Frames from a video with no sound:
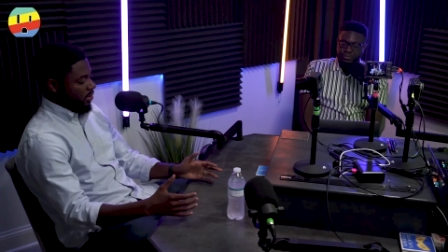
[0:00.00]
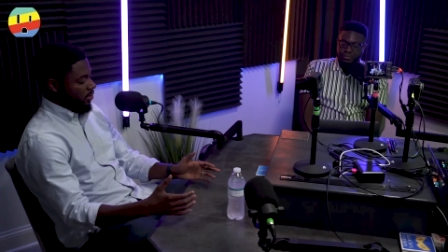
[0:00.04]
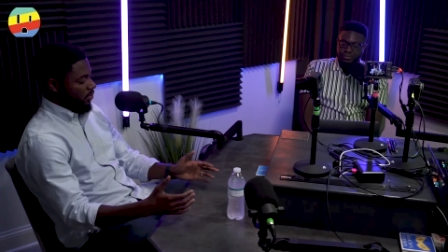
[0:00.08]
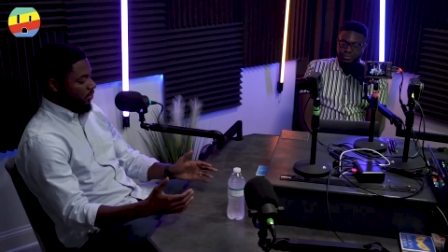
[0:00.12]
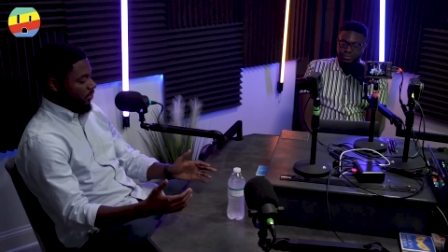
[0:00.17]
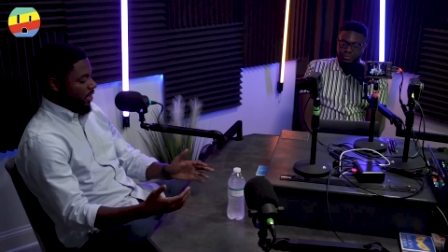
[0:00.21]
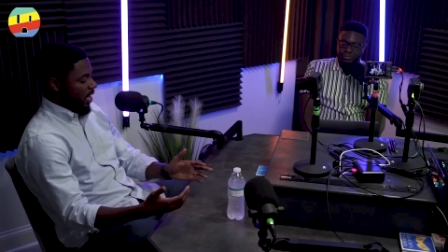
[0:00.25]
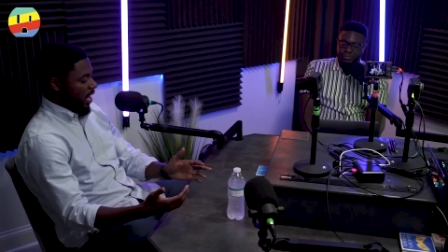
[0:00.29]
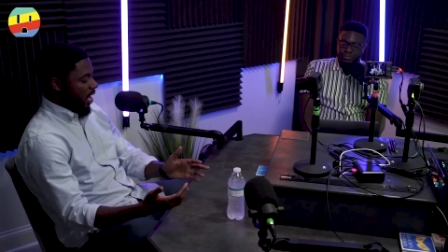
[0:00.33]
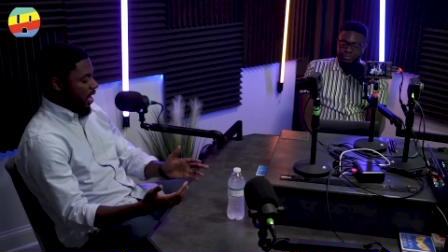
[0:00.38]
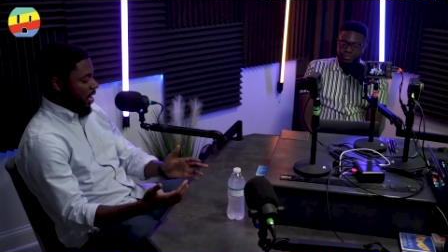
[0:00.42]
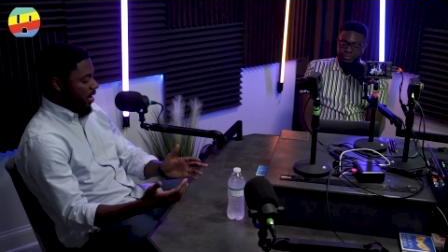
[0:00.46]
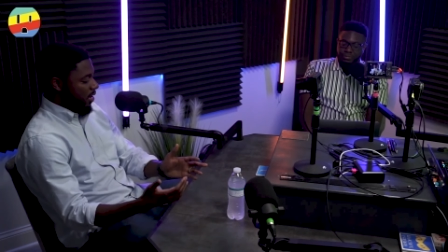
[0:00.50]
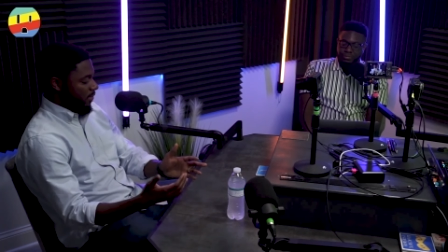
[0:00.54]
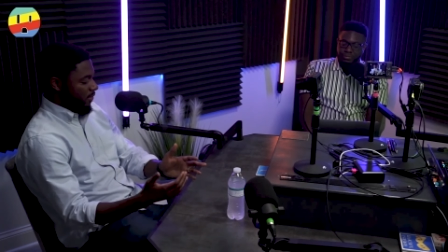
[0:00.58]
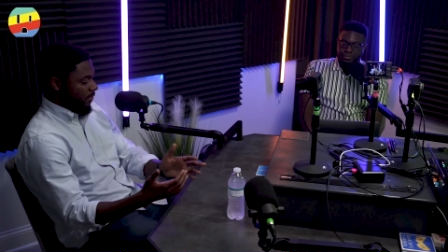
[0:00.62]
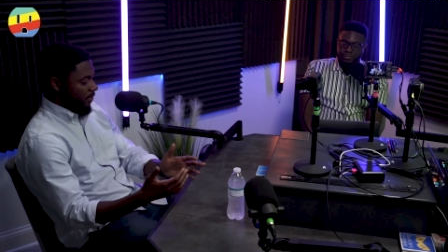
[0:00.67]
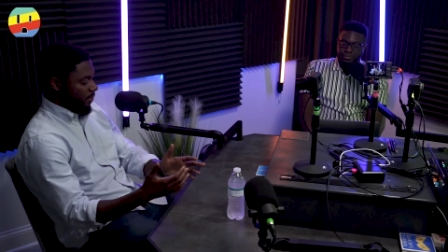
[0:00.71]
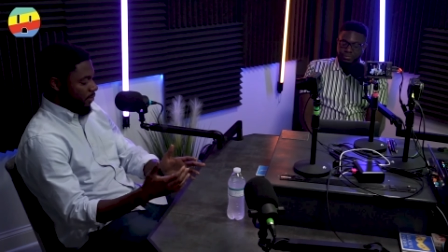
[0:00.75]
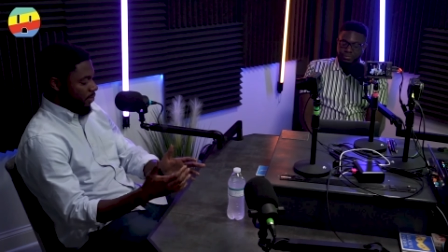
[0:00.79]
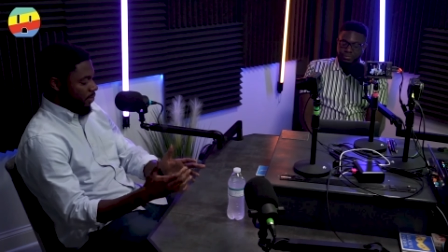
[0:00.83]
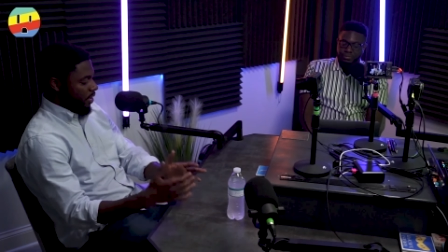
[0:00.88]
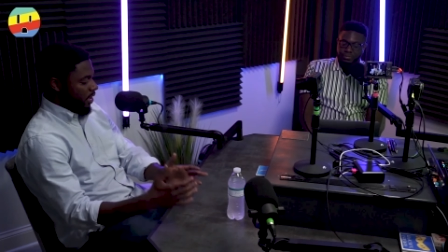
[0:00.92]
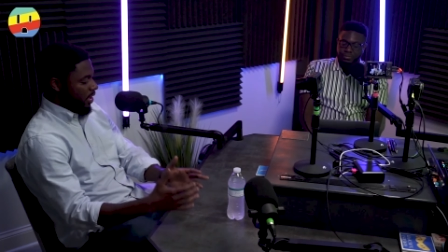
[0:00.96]
you got
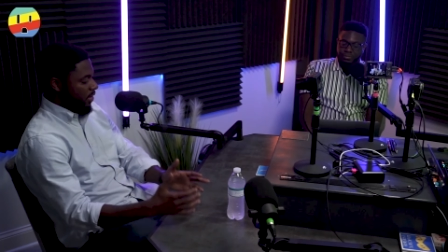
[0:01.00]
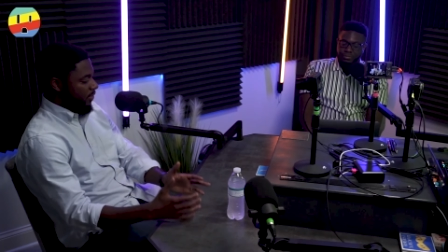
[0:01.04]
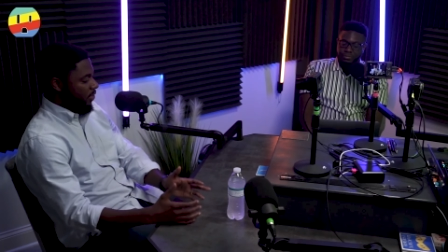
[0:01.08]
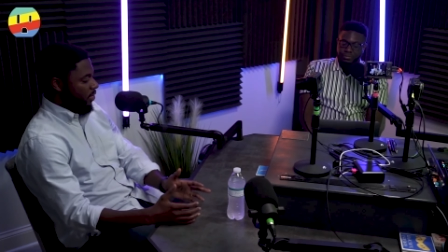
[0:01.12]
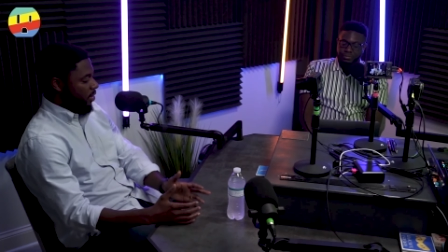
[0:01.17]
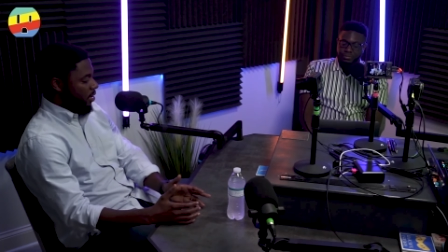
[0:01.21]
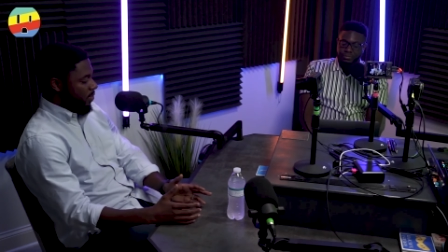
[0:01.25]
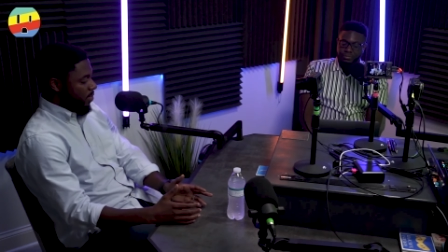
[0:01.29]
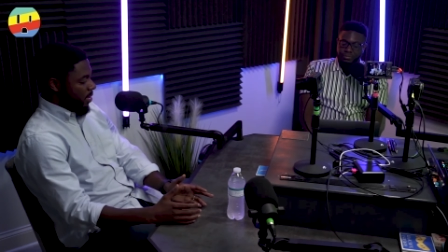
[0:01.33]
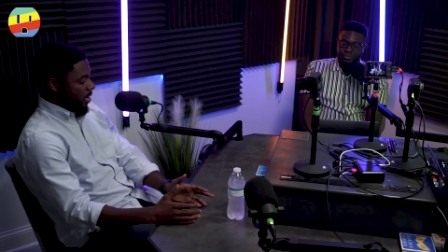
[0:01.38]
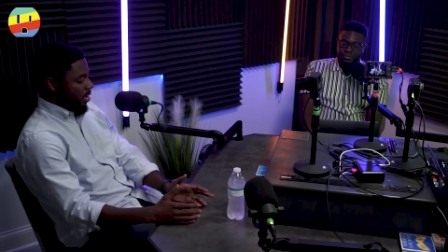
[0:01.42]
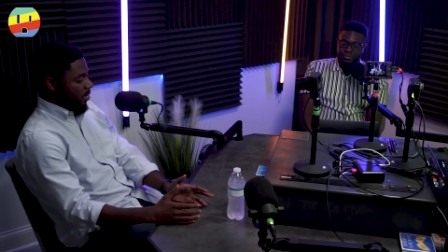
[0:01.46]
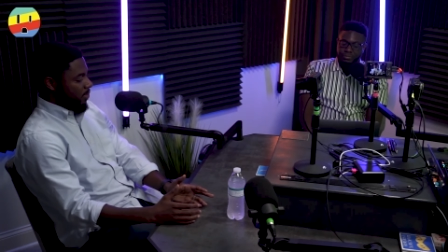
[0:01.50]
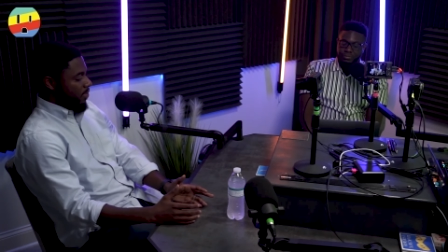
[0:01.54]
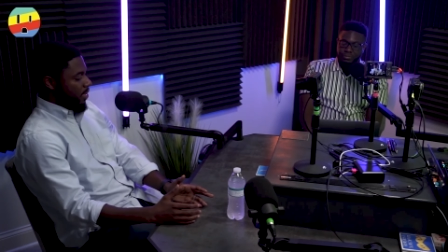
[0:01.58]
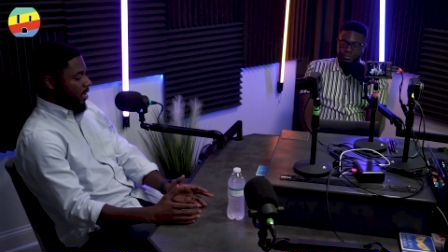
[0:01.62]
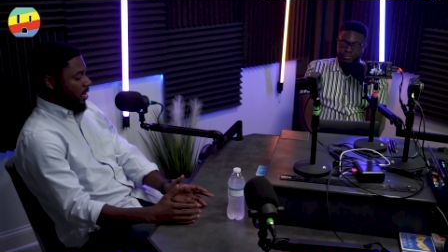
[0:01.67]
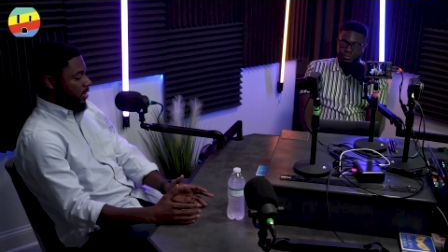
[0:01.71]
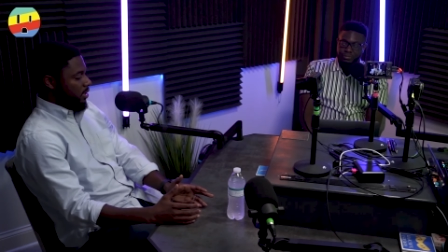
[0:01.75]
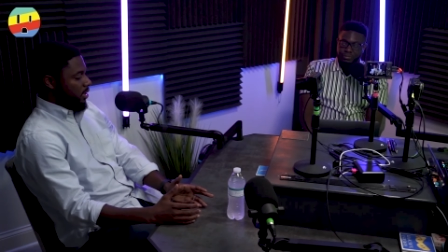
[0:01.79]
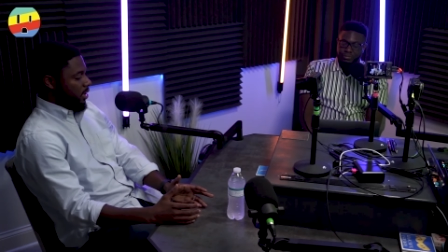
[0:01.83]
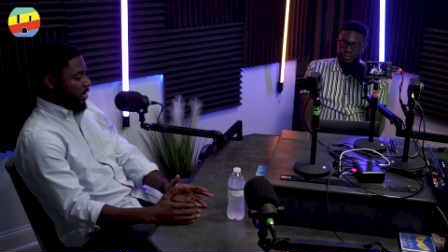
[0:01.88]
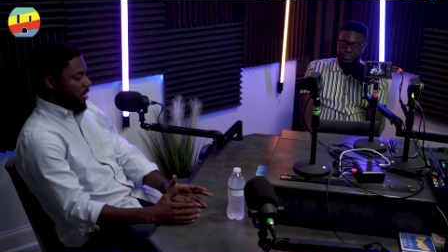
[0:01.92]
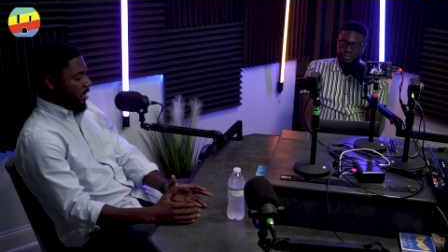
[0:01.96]
from whatever your pet
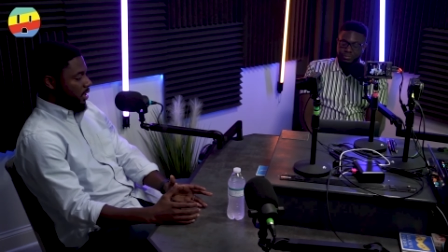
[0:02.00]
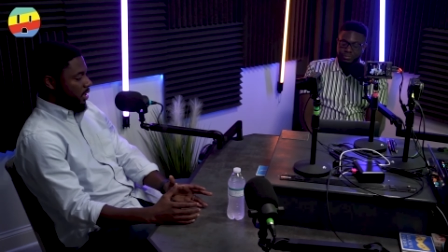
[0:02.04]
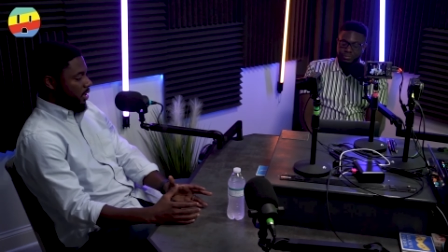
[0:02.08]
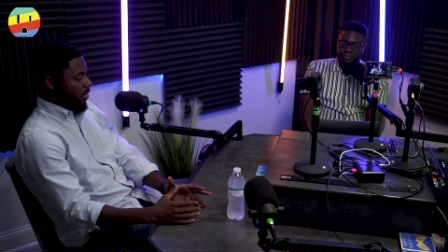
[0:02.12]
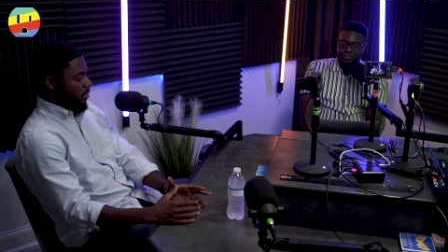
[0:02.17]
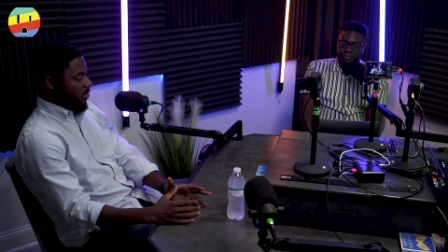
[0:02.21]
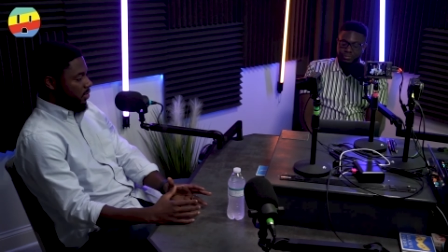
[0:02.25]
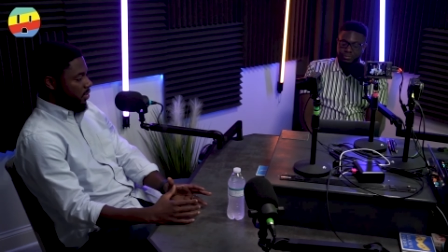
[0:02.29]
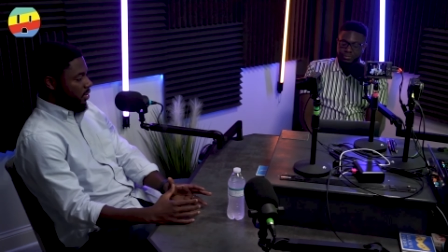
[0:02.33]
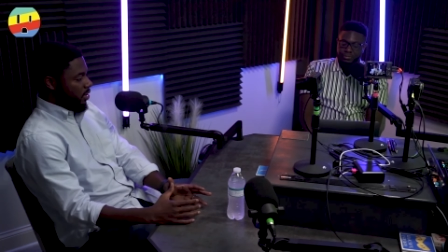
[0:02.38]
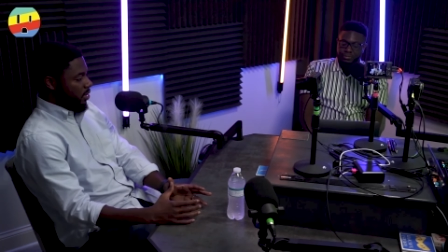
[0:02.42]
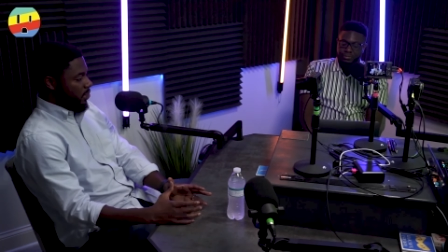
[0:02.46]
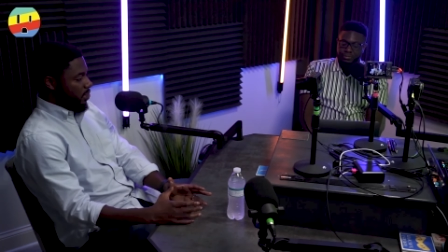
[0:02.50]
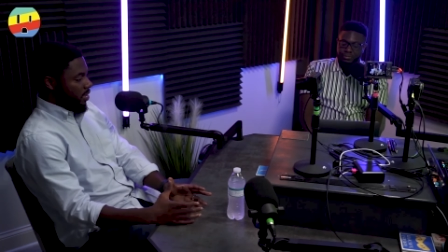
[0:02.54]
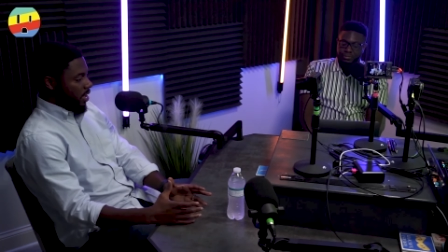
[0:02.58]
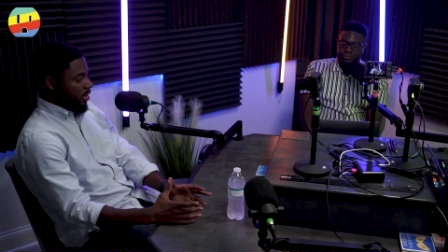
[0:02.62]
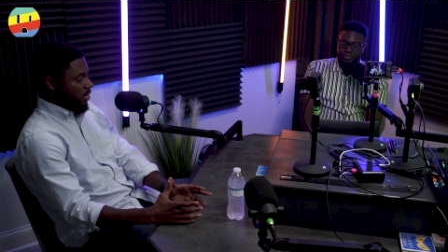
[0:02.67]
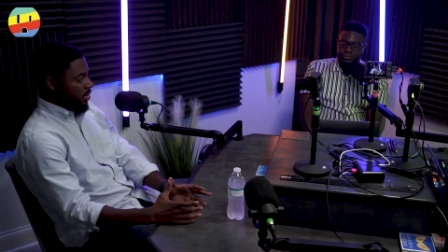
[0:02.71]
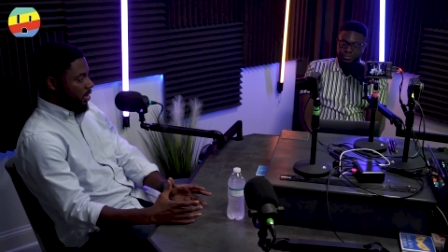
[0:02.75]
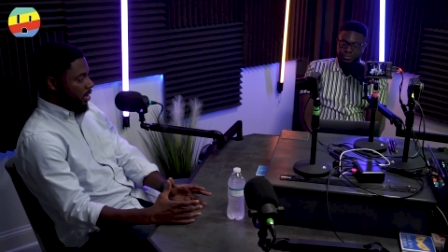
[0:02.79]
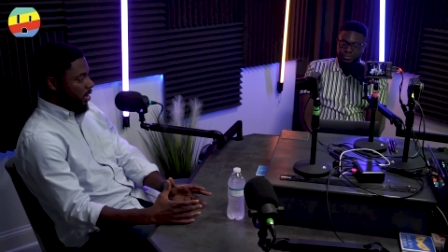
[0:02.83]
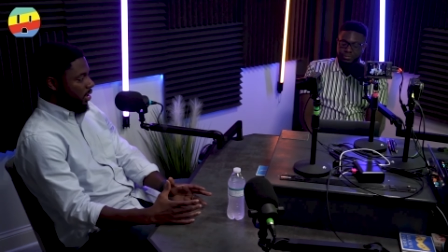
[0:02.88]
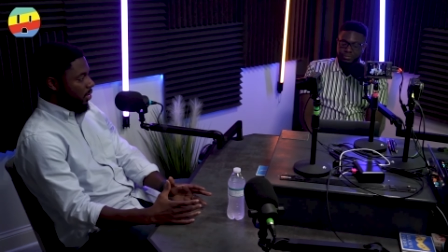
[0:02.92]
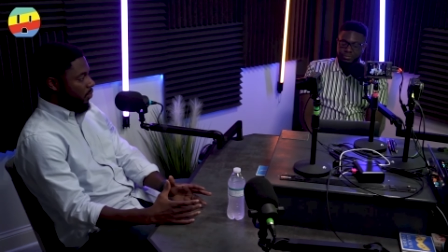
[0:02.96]
project is or your
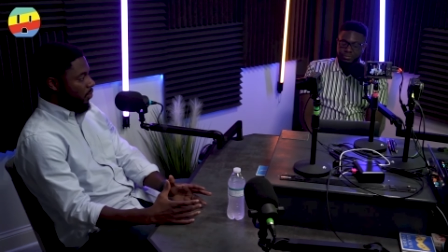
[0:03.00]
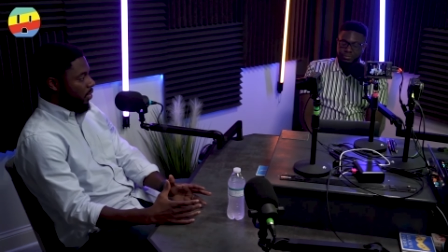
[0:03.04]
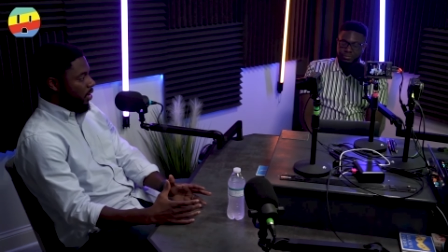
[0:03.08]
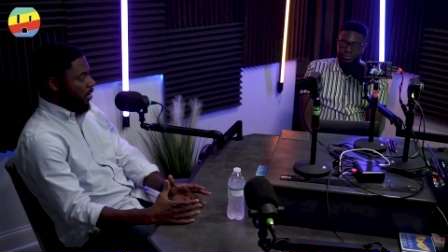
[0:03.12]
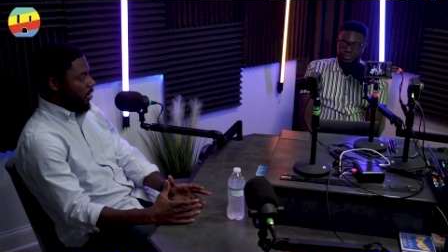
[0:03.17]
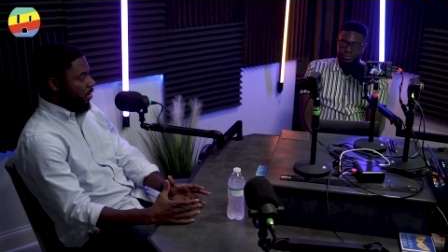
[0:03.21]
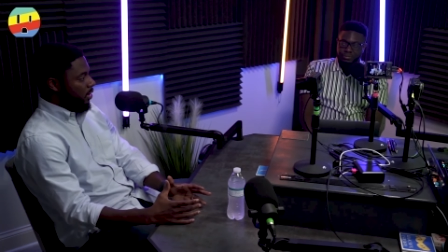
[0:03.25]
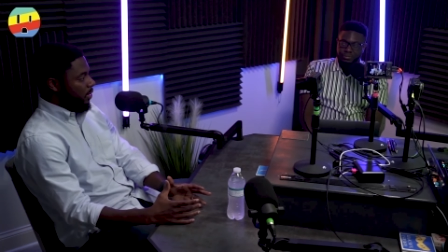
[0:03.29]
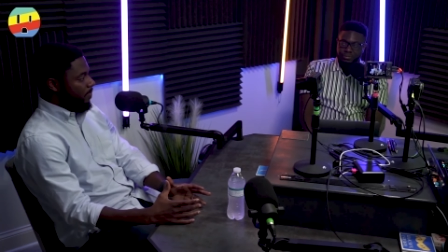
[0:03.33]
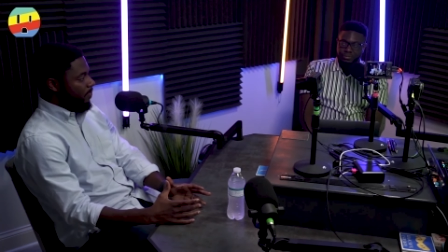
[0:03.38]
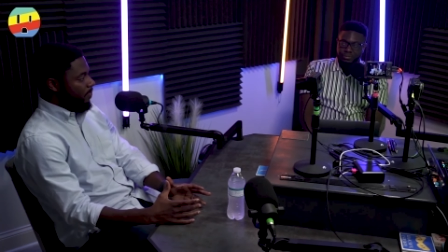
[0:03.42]
project at work